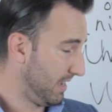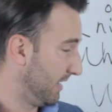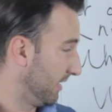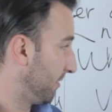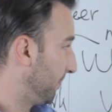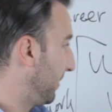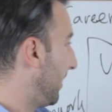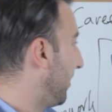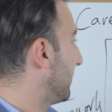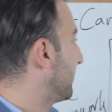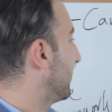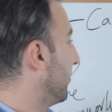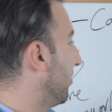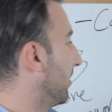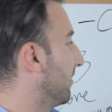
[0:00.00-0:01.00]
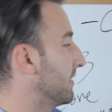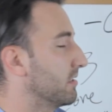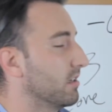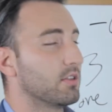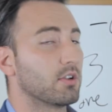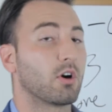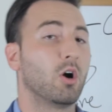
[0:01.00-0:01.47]
In comparison, all of a
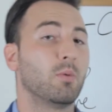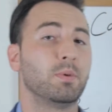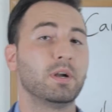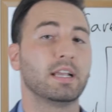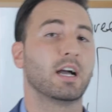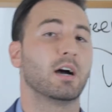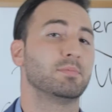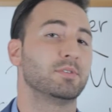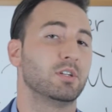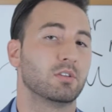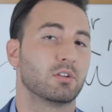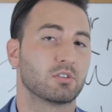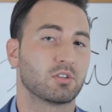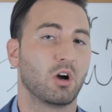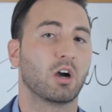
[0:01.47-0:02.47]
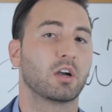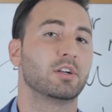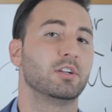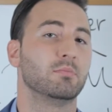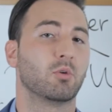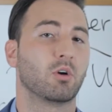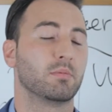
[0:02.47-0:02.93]
sudden they're opening up to you, they're
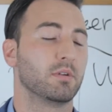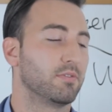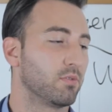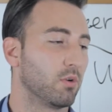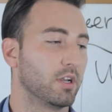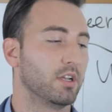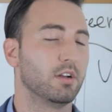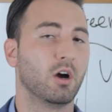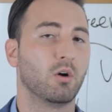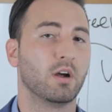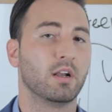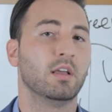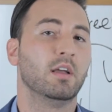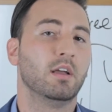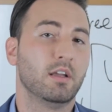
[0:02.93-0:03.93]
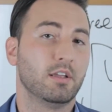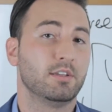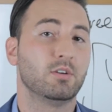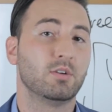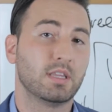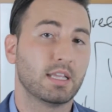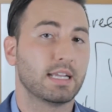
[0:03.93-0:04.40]
talking to you more. Before you know it,
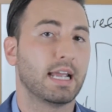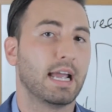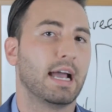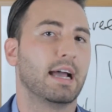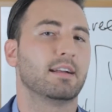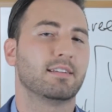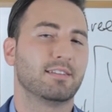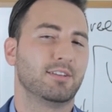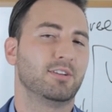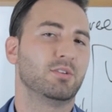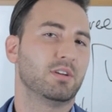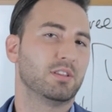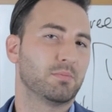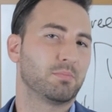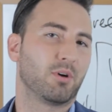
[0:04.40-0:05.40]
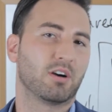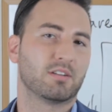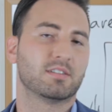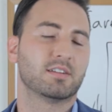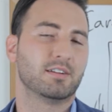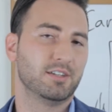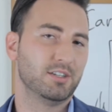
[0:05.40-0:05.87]
you and the cat, you and the
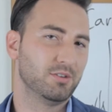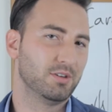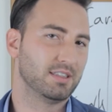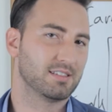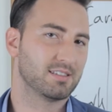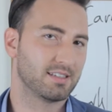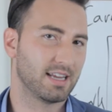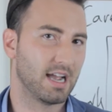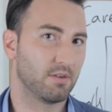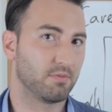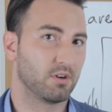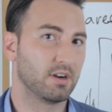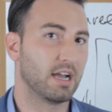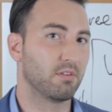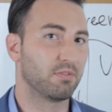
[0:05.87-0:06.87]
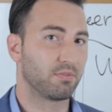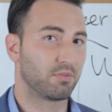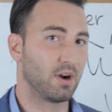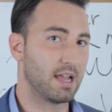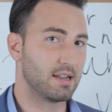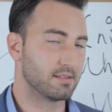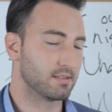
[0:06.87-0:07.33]
bartender, you and the staff are now
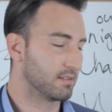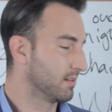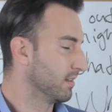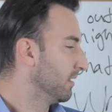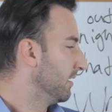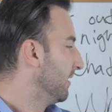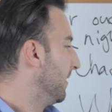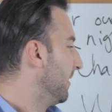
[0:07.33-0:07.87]
friends.